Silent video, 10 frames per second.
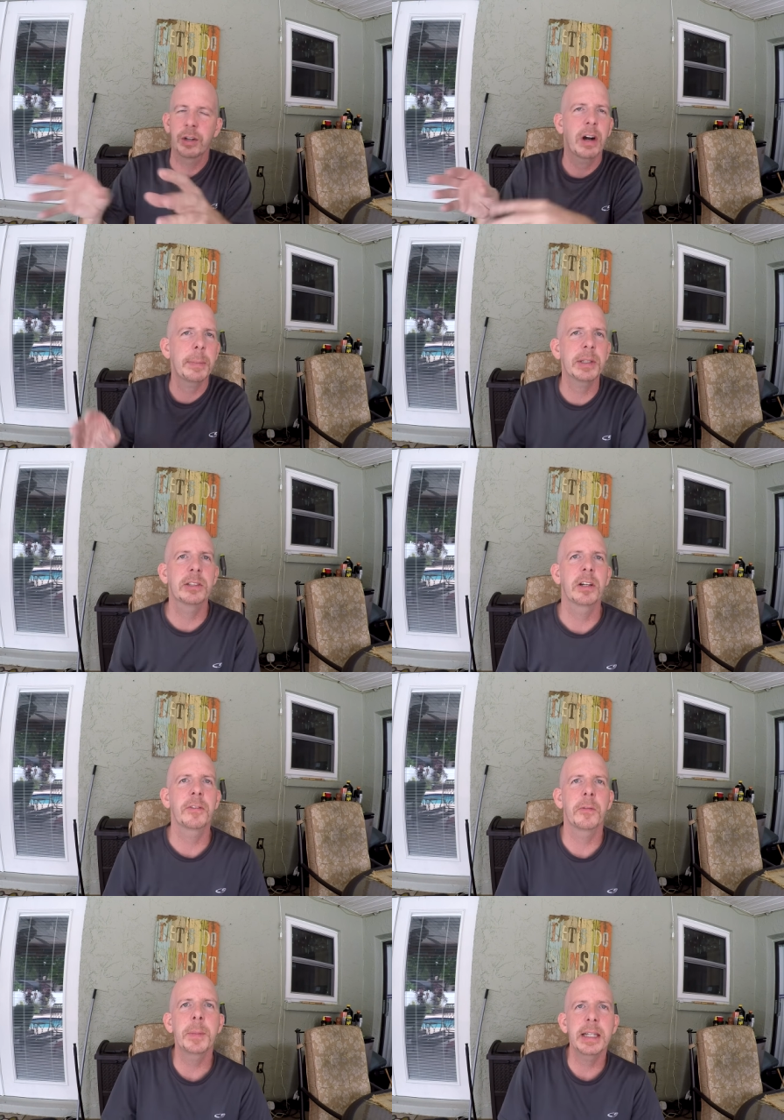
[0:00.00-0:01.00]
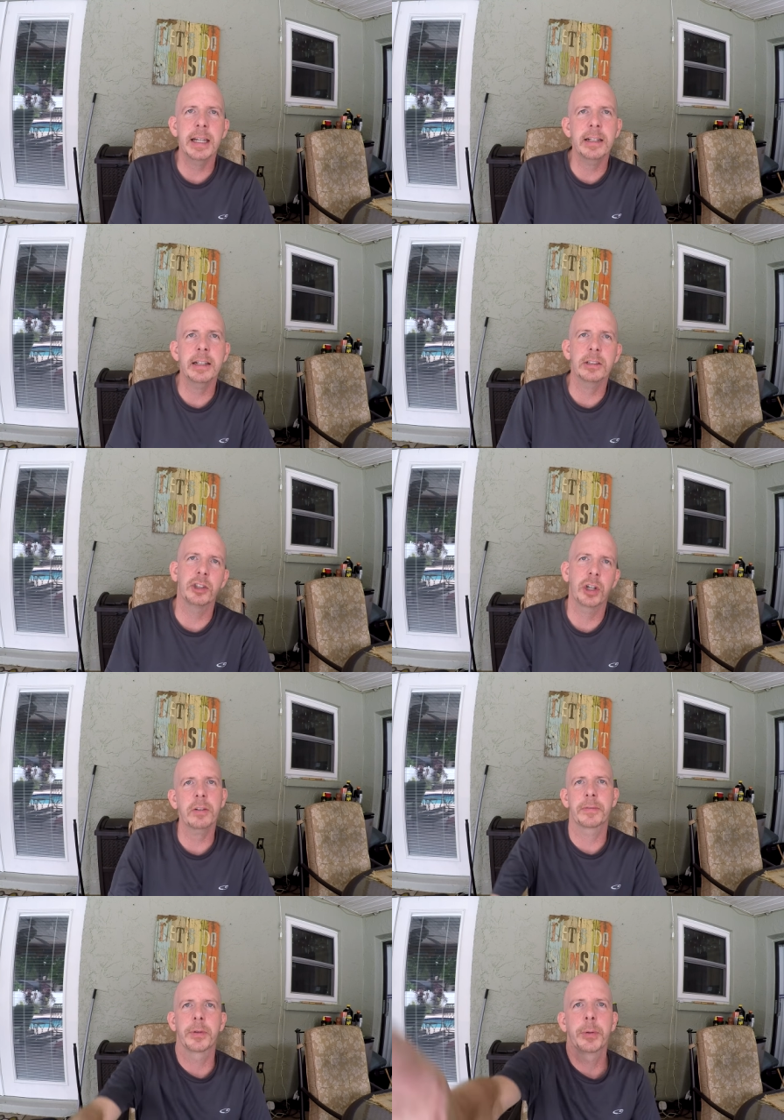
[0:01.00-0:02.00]
crappy stuff of me eating
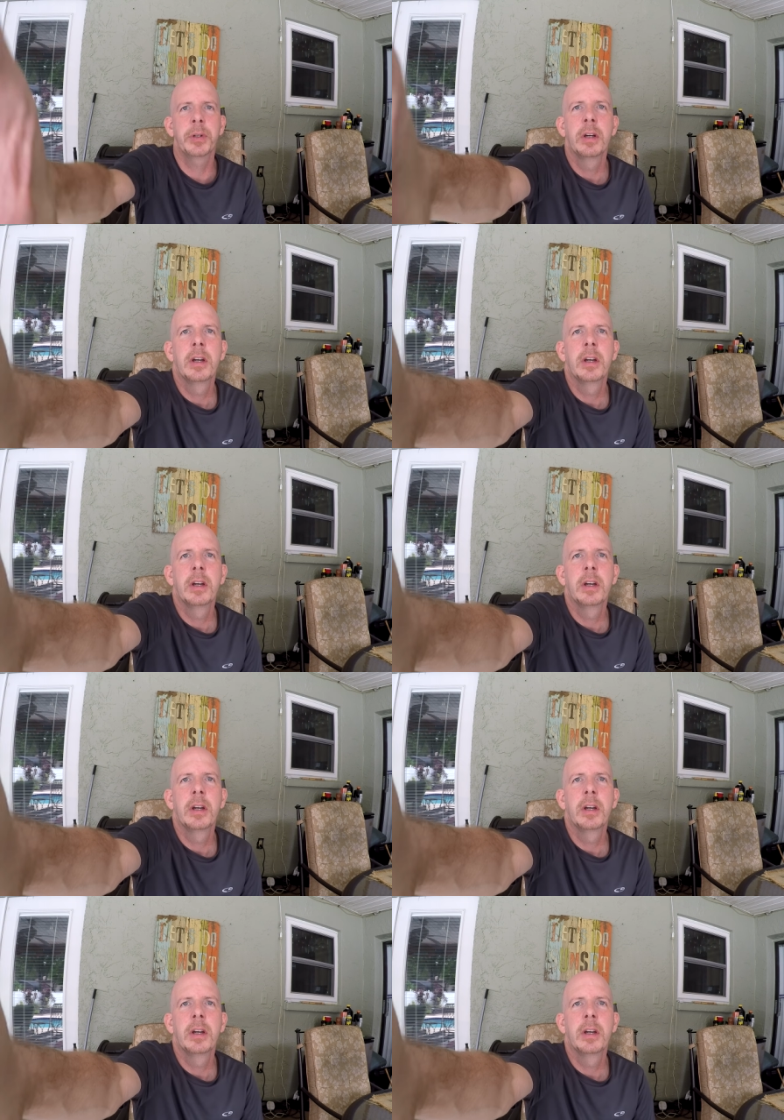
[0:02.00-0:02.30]
junk food.